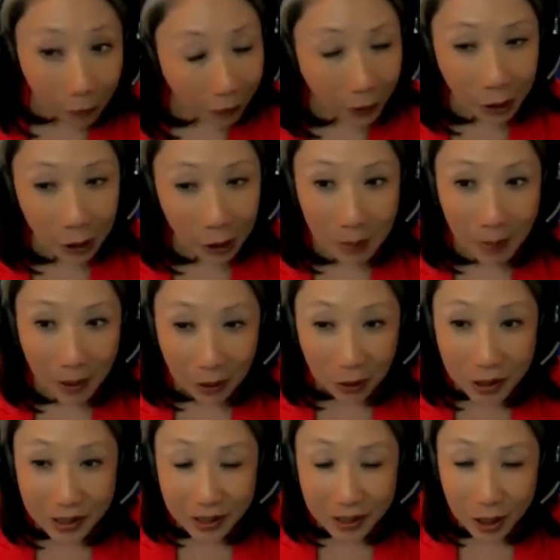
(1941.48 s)
hopefully going to be
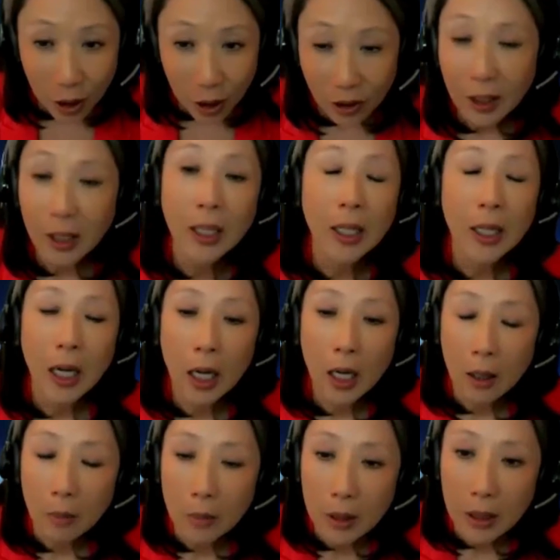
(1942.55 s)
better this year
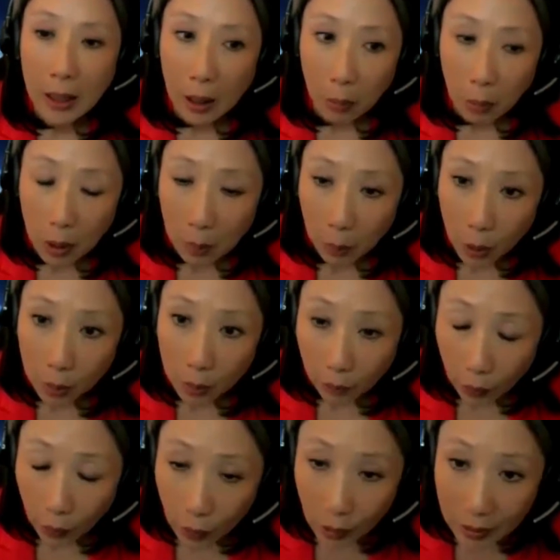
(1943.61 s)
to get
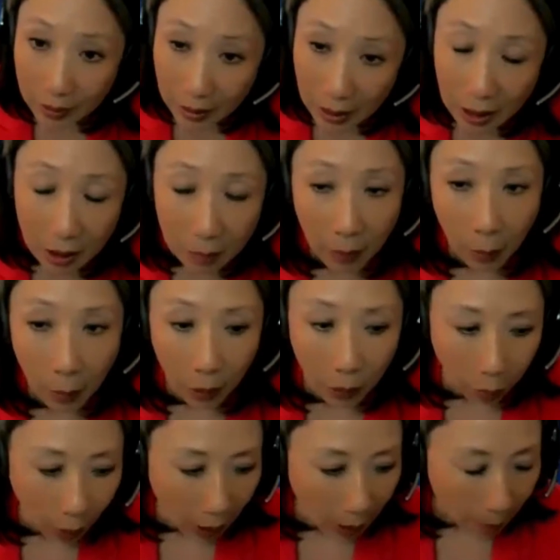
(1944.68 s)
reimbursement for these things. But
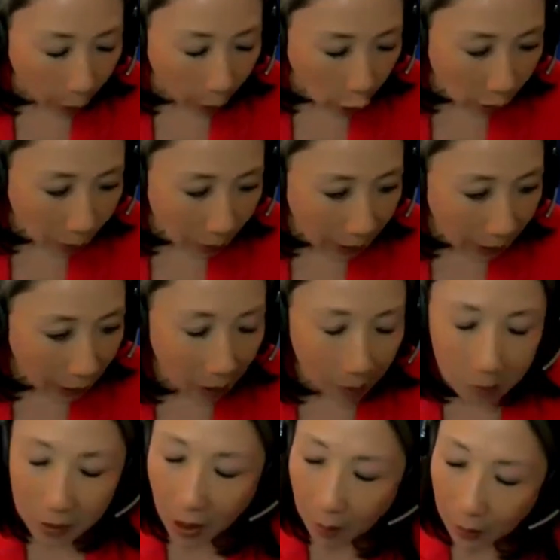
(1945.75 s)
with reimbursement
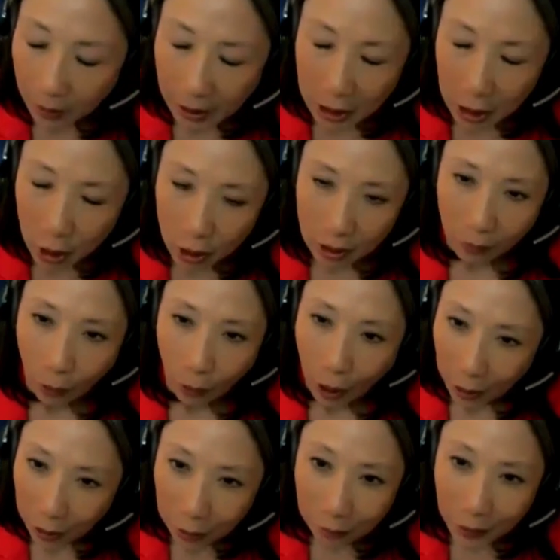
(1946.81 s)
comes obligations
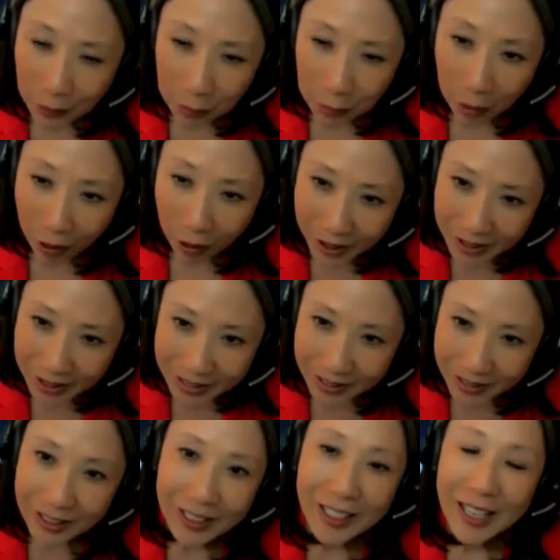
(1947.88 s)
for other federal
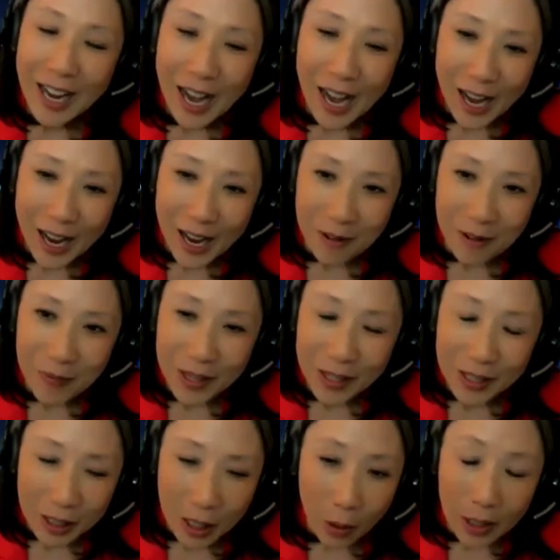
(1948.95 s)
laws.
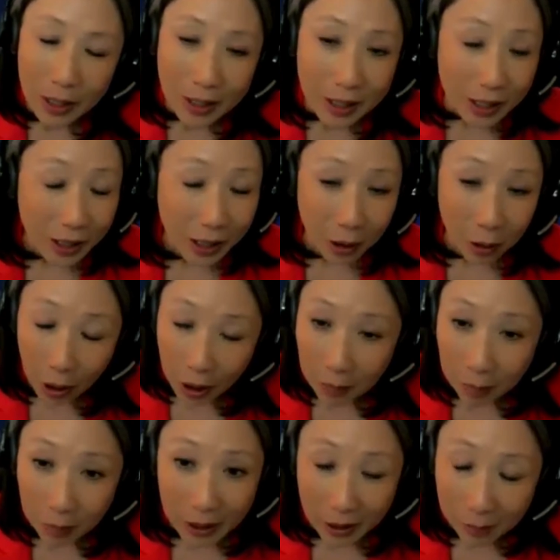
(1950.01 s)
So it's
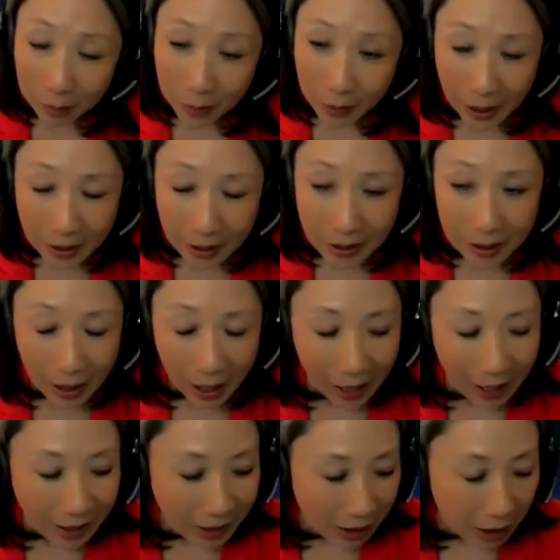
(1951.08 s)
incredibly complex.
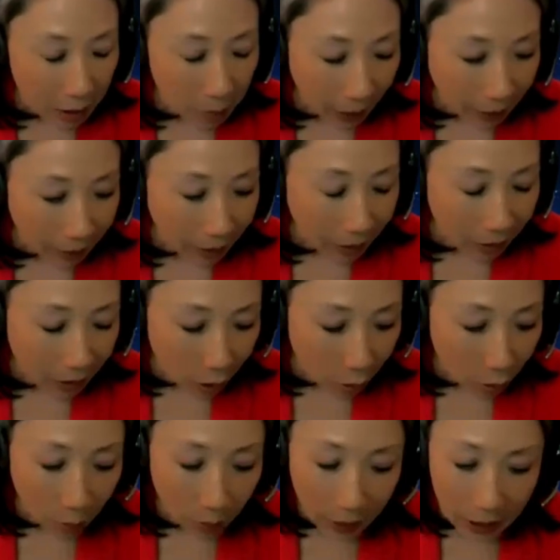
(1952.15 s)
I suspect that
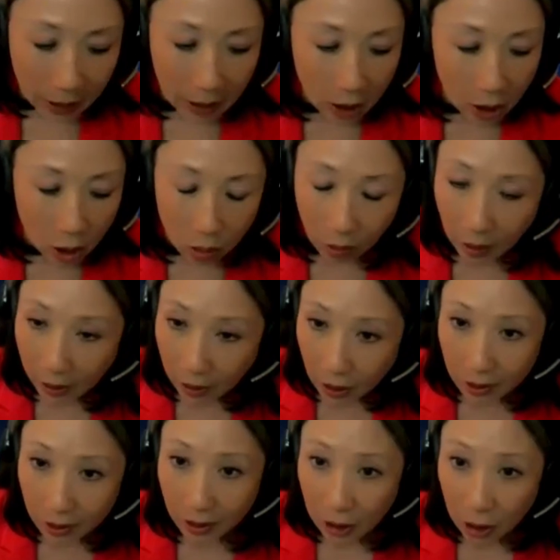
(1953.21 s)
there will be new
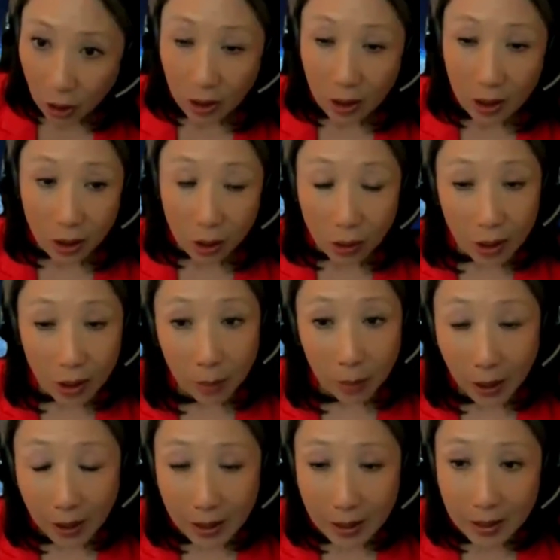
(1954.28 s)
legislation this year that
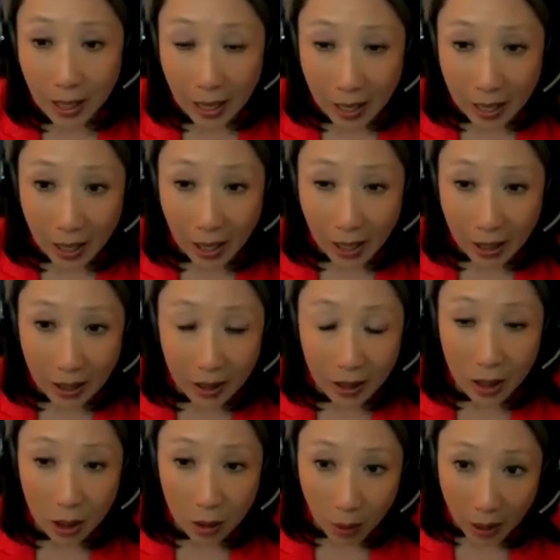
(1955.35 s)
applies to AI
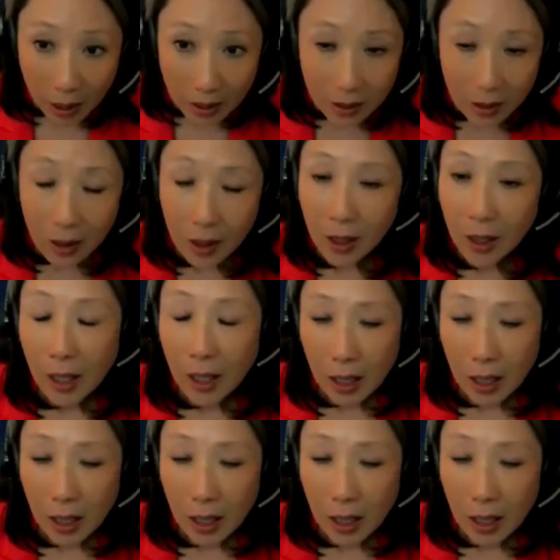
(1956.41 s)
in the US.